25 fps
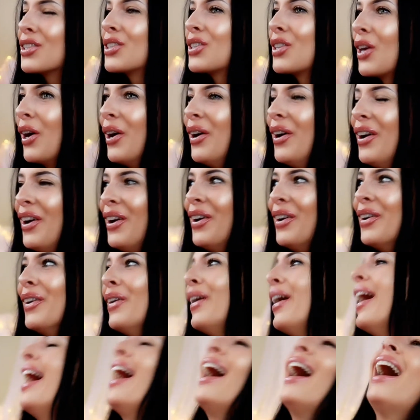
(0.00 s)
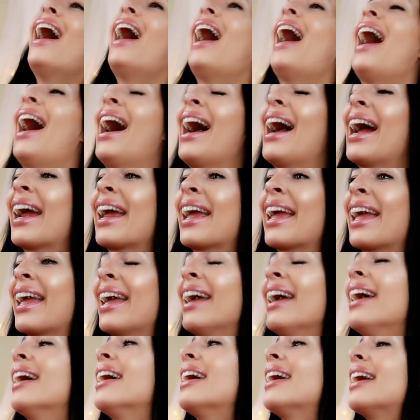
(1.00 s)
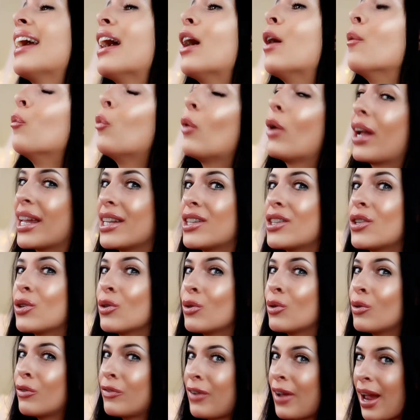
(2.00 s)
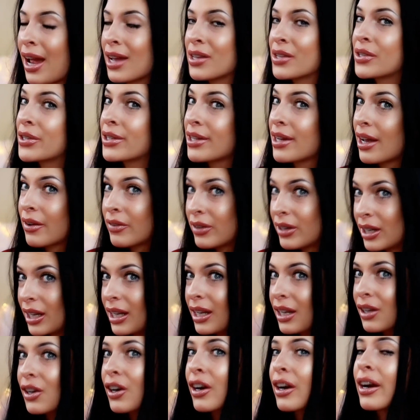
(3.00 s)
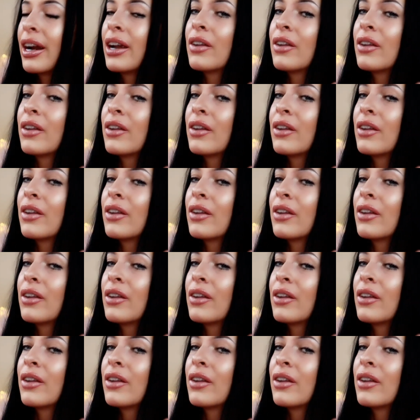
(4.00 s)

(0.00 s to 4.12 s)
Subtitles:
So I am way too fast of an eater.